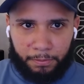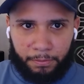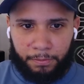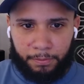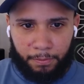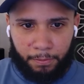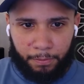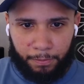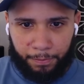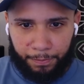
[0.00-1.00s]

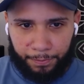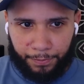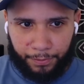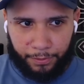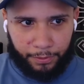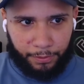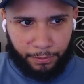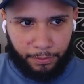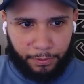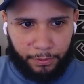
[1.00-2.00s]

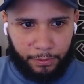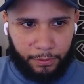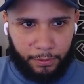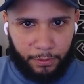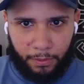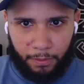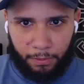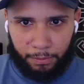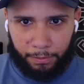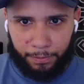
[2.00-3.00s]

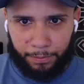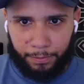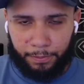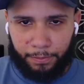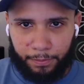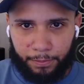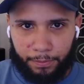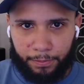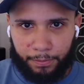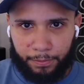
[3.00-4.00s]

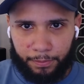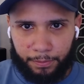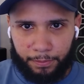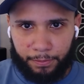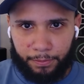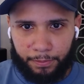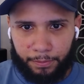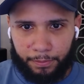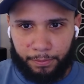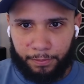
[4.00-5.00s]

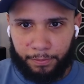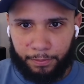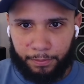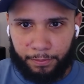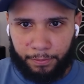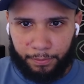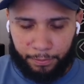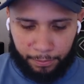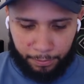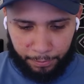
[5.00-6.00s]

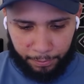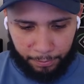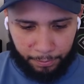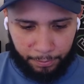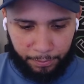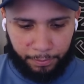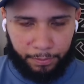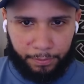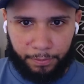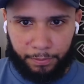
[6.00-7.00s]

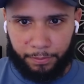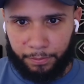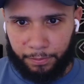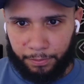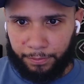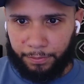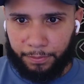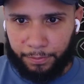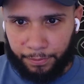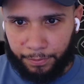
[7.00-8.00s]
No words are spoken by the person on screen.